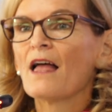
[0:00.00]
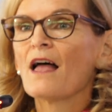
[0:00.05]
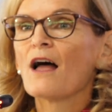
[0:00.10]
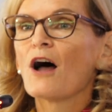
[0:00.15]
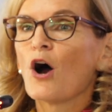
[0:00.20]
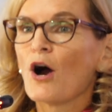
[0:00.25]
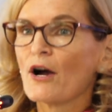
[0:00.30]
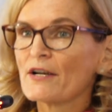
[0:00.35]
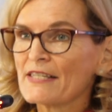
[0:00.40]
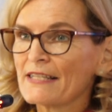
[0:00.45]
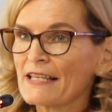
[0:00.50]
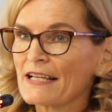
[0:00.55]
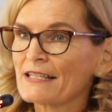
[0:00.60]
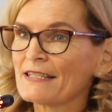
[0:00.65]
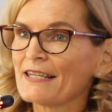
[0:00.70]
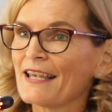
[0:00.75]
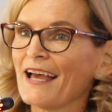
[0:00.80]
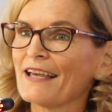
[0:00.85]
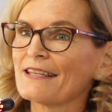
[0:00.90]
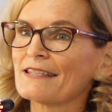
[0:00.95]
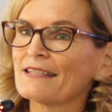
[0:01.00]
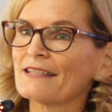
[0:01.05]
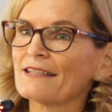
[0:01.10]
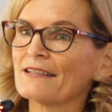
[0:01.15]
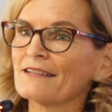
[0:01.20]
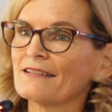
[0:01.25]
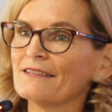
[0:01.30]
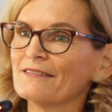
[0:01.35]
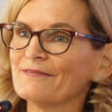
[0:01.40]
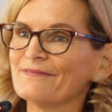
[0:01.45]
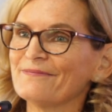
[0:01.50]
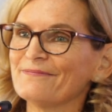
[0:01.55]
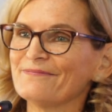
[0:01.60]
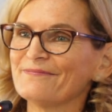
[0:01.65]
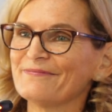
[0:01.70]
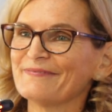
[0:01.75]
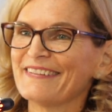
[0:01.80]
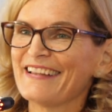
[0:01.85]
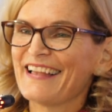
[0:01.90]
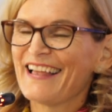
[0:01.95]
Our success,
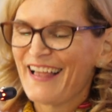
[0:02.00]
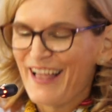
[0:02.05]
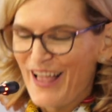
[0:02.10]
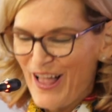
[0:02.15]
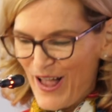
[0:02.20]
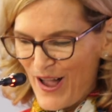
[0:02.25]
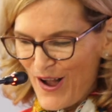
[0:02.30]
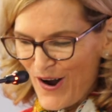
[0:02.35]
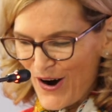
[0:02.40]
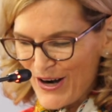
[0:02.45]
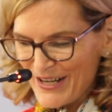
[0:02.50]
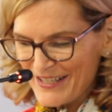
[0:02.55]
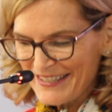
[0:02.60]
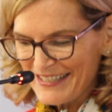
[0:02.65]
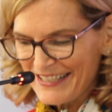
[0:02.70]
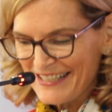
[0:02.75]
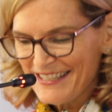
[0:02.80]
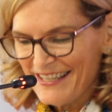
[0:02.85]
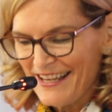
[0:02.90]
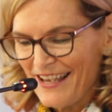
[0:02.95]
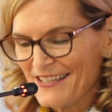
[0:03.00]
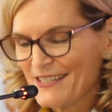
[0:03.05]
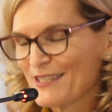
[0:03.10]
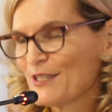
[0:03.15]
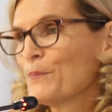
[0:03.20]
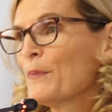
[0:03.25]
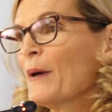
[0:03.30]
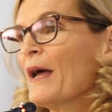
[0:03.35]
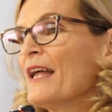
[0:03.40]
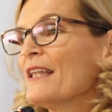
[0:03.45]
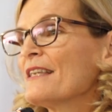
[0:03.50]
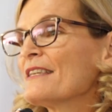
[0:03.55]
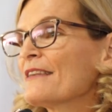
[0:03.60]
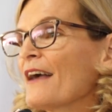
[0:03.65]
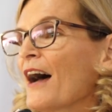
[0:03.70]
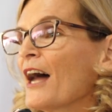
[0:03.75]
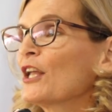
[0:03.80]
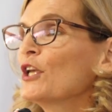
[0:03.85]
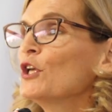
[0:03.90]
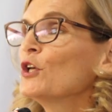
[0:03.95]
our success depends
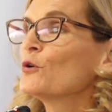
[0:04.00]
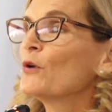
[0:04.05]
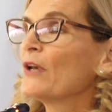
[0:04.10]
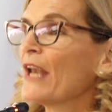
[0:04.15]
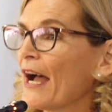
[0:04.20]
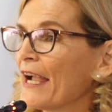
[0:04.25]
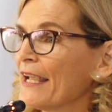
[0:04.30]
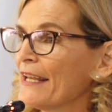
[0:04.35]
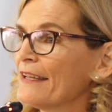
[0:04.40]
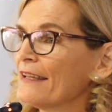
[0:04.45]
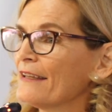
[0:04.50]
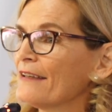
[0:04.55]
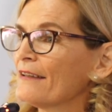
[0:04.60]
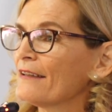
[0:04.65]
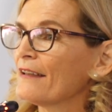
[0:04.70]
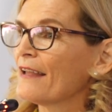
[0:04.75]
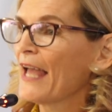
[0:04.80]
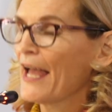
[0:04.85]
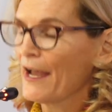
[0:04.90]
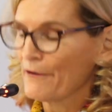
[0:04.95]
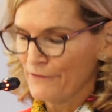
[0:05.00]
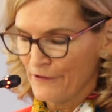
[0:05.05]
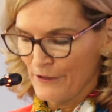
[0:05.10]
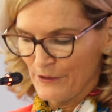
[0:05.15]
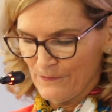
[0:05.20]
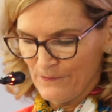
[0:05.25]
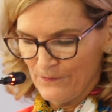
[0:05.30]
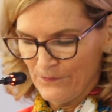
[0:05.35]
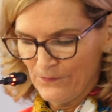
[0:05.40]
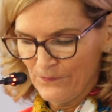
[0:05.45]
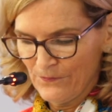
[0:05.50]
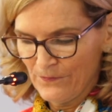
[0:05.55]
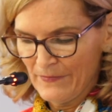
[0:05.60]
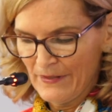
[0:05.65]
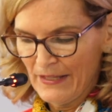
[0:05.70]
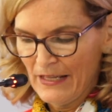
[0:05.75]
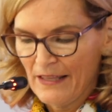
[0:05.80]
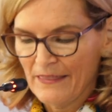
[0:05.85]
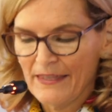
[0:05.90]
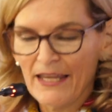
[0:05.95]
on a united effort.
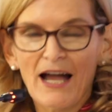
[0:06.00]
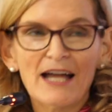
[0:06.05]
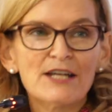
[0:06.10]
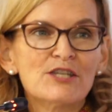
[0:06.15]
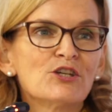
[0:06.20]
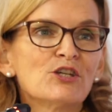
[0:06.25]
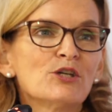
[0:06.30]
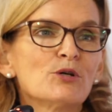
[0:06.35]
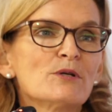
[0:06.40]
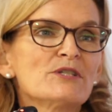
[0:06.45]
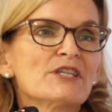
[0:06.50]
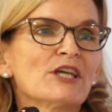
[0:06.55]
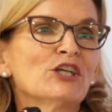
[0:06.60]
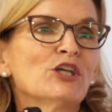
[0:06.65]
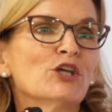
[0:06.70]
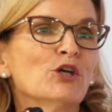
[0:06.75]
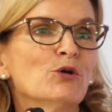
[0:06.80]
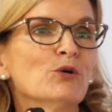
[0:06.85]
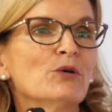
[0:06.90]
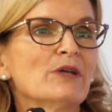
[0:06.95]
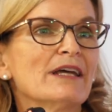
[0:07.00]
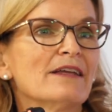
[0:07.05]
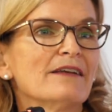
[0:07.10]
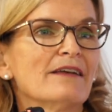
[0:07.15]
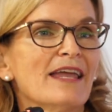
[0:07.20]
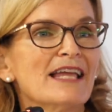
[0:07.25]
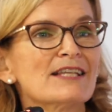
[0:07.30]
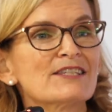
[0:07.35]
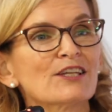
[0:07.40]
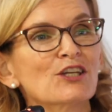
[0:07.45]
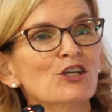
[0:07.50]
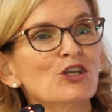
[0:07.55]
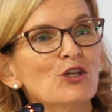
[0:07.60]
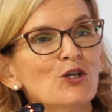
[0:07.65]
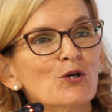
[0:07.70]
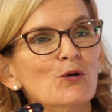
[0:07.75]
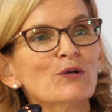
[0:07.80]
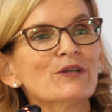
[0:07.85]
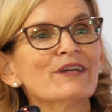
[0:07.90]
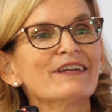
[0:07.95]
The I T U is a union. It's a
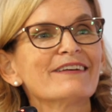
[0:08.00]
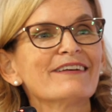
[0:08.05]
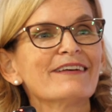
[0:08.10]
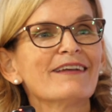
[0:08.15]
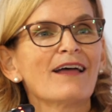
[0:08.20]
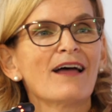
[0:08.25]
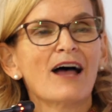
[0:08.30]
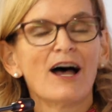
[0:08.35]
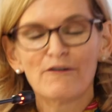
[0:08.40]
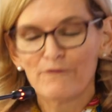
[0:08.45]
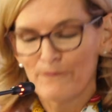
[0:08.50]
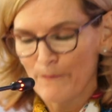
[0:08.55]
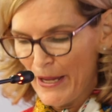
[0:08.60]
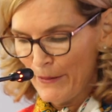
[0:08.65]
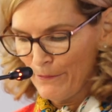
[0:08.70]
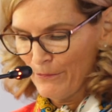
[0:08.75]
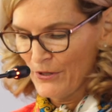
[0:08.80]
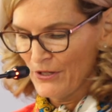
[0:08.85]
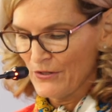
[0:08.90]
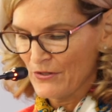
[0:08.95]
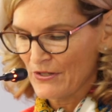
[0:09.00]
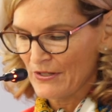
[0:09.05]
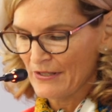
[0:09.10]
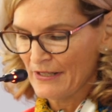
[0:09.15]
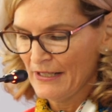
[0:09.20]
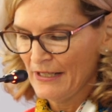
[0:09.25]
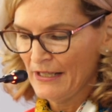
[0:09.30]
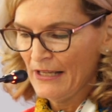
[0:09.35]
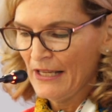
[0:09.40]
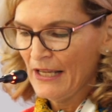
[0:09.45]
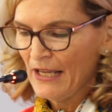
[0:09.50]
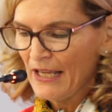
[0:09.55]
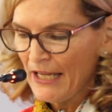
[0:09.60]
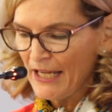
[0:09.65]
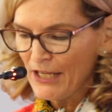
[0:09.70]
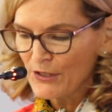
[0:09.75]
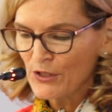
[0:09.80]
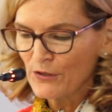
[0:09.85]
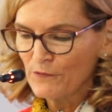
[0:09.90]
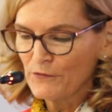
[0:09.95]
union of members,
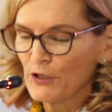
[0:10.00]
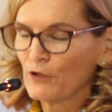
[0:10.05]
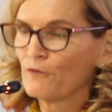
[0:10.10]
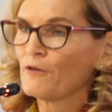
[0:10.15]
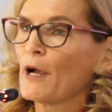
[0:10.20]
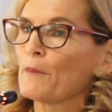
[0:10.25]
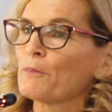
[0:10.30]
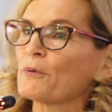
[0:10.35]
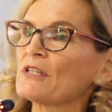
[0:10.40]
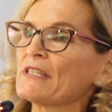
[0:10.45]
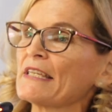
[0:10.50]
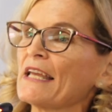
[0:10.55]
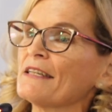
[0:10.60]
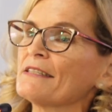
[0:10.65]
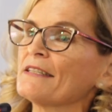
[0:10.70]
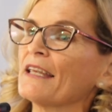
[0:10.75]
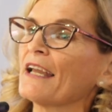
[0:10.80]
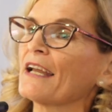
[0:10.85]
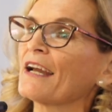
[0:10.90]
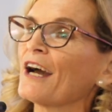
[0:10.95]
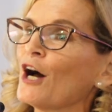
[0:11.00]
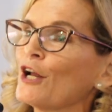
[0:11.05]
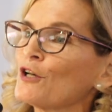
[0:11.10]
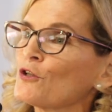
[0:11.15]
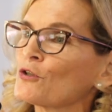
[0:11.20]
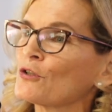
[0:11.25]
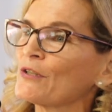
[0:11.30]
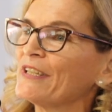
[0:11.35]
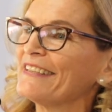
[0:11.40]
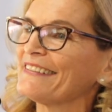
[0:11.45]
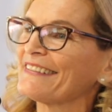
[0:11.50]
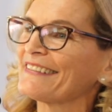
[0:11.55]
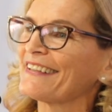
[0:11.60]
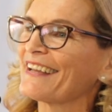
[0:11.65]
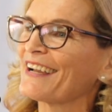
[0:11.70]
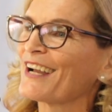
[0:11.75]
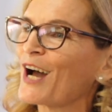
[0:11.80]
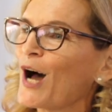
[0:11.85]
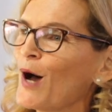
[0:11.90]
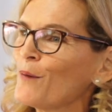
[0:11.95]
each of you representing countries,
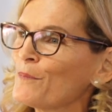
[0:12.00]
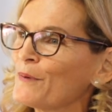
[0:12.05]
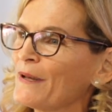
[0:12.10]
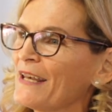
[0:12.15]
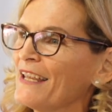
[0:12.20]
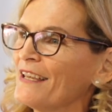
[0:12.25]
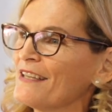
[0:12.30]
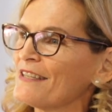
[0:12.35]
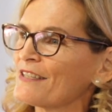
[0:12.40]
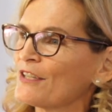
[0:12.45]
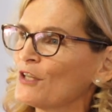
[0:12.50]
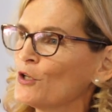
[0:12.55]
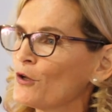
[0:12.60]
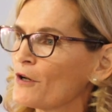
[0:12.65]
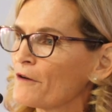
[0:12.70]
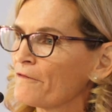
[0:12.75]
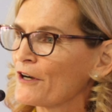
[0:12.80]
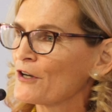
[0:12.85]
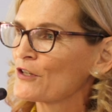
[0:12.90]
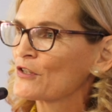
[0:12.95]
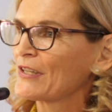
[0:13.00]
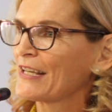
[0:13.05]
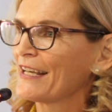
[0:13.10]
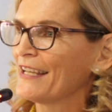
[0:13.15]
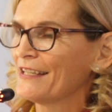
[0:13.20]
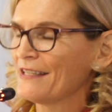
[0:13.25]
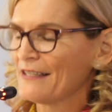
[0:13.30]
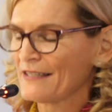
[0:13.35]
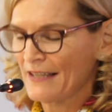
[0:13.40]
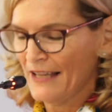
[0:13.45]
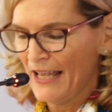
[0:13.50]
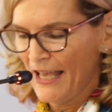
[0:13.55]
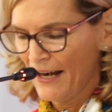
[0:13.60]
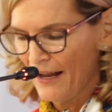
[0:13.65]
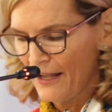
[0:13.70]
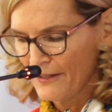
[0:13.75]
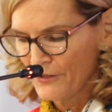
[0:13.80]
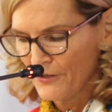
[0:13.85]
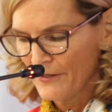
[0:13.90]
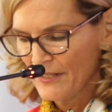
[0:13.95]
companies, universities, and
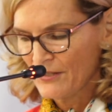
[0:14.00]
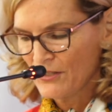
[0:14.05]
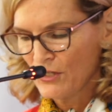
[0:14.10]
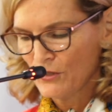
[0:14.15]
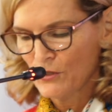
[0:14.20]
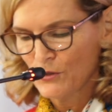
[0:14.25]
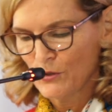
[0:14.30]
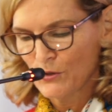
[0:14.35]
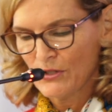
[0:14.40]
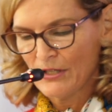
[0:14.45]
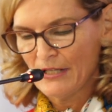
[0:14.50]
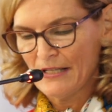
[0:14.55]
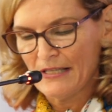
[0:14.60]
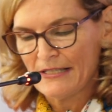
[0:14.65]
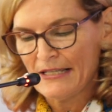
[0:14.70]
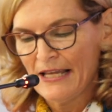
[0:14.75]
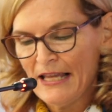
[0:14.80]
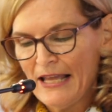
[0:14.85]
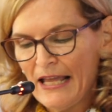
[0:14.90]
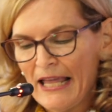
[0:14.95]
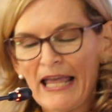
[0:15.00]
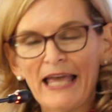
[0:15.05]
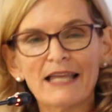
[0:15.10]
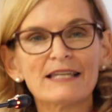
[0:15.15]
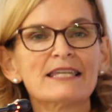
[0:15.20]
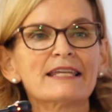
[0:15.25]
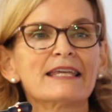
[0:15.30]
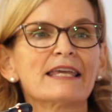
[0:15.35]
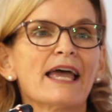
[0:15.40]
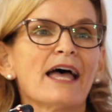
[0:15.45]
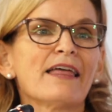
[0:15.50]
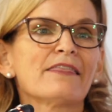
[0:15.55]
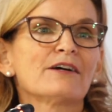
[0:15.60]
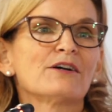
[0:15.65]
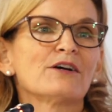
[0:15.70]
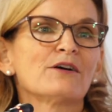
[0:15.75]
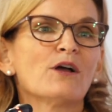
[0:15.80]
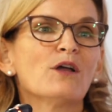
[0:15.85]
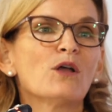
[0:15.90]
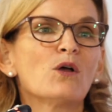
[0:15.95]
other institutions. And
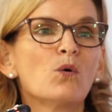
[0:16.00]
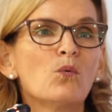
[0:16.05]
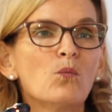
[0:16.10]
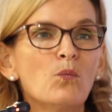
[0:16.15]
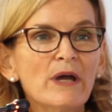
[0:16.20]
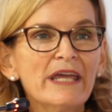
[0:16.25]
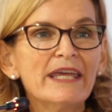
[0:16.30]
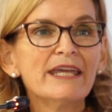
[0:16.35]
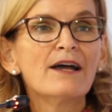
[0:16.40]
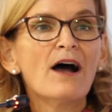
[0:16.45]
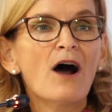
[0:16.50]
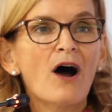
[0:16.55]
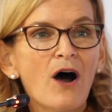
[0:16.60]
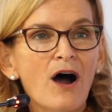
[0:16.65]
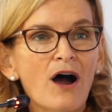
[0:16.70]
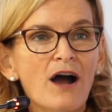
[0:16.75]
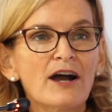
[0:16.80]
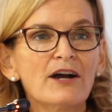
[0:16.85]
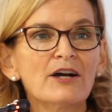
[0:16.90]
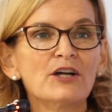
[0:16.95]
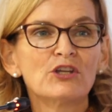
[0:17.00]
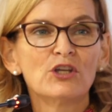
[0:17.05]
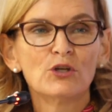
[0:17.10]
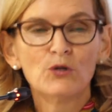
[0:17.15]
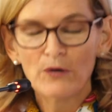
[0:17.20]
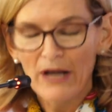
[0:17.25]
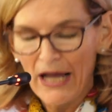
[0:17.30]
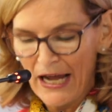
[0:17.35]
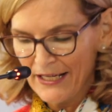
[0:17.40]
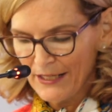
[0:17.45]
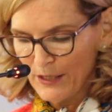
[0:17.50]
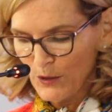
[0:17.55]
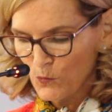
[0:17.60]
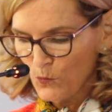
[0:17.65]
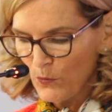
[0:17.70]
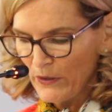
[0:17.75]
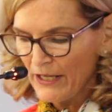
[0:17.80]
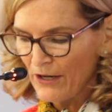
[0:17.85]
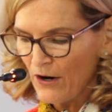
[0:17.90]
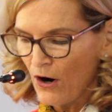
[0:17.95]
together, we are united.
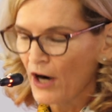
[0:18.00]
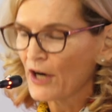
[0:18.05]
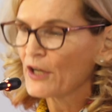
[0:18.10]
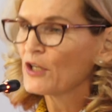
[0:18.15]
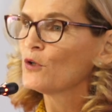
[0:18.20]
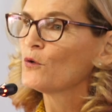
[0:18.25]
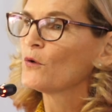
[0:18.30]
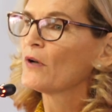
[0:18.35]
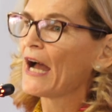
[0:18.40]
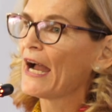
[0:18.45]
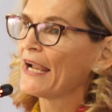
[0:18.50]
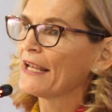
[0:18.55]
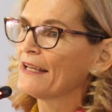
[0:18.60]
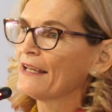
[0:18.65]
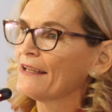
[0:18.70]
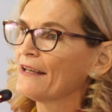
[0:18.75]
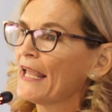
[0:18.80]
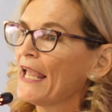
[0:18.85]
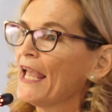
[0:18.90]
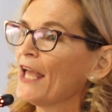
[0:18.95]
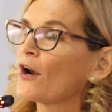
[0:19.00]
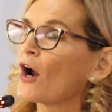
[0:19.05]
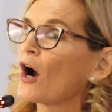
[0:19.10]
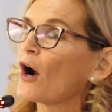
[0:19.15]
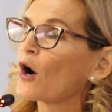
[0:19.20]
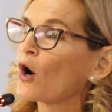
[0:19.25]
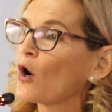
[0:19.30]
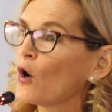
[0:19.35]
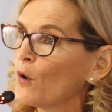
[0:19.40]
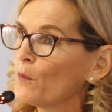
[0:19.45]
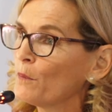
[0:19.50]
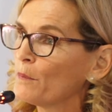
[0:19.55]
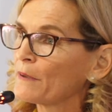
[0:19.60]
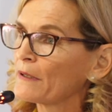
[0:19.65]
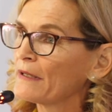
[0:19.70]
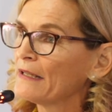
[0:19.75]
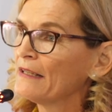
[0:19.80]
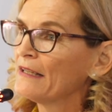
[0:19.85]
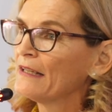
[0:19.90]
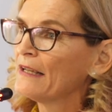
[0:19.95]
We are united in our
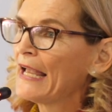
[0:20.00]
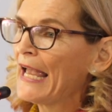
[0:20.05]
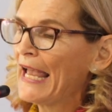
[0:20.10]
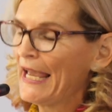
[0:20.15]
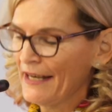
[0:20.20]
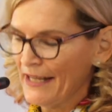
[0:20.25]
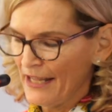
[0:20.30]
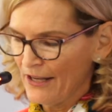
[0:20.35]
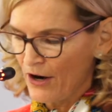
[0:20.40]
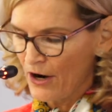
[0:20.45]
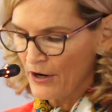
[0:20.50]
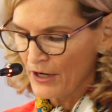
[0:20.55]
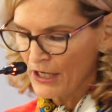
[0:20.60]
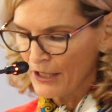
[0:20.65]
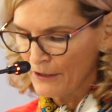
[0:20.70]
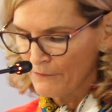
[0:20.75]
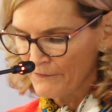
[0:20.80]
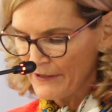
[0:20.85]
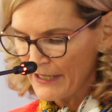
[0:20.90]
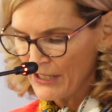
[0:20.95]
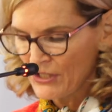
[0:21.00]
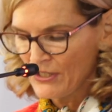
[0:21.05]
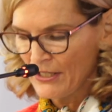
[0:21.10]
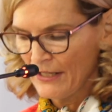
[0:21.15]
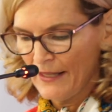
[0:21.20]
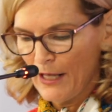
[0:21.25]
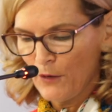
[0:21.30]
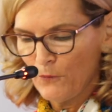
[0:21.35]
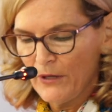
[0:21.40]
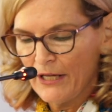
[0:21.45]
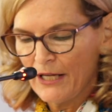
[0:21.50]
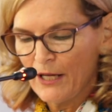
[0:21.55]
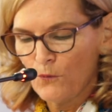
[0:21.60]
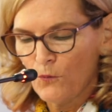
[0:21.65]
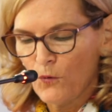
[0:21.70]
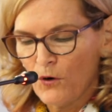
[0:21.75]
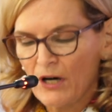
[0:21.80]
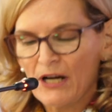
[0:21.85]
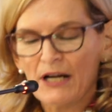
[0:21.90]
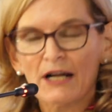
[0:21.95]
hope and in our conviction that we can
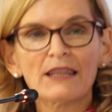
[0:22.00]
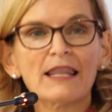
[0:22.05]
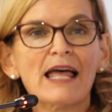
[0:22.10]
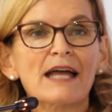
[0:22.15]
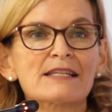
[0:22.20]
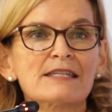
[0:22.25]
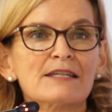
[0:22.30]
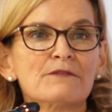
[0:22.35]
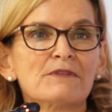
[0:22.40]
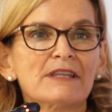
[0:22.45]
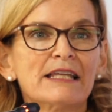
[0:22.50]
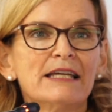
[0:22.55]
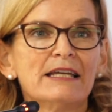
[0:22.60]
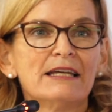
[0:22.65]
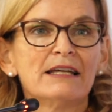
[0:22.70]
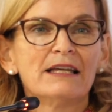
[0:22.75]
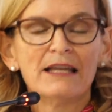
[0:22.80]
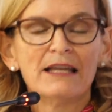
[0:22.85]
work collectively